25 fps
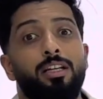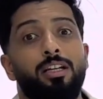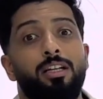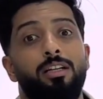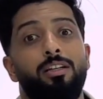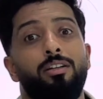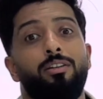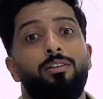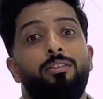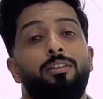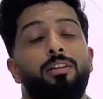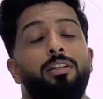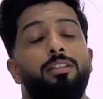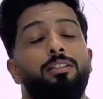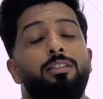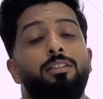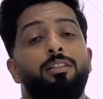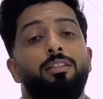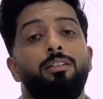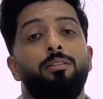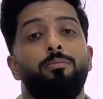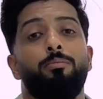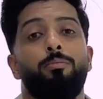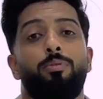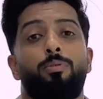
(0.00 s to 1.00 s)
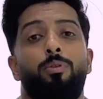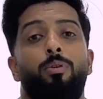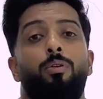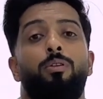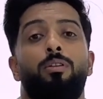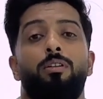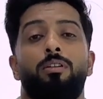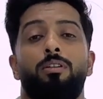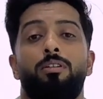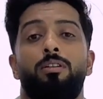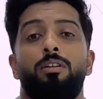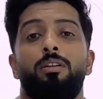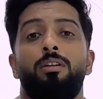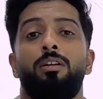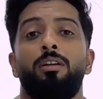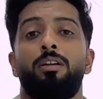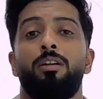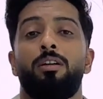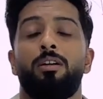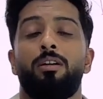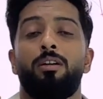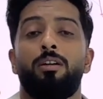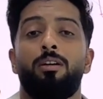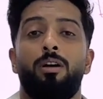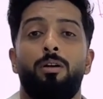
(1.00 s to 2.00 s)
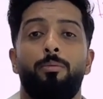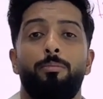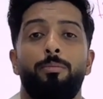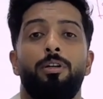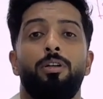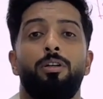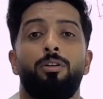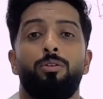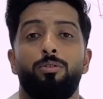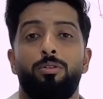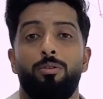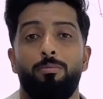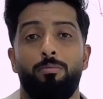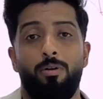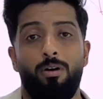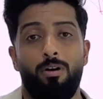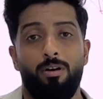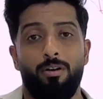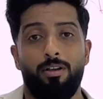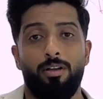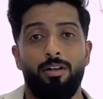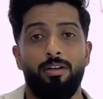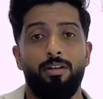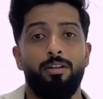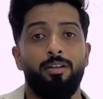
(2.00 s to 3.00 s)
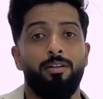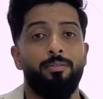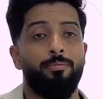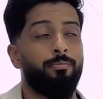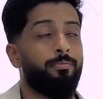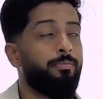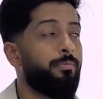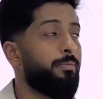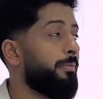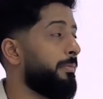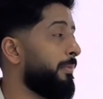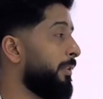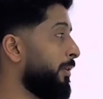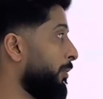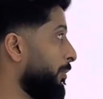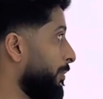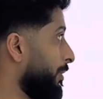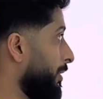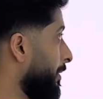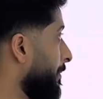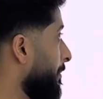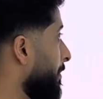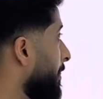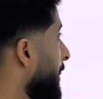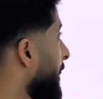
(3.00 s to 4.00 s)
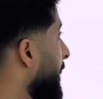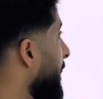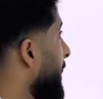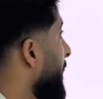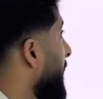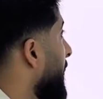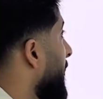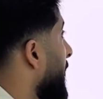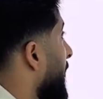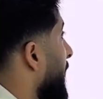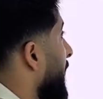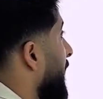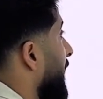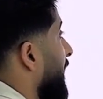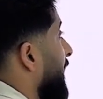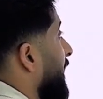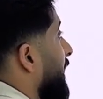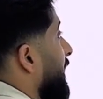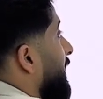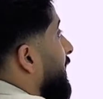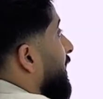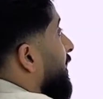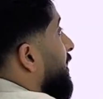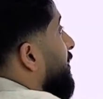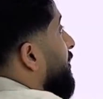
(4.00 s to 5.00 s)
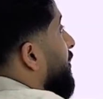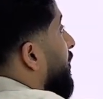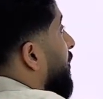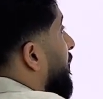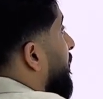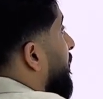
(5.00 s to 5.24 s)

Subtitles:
interesting product coming into the market, okay, there is a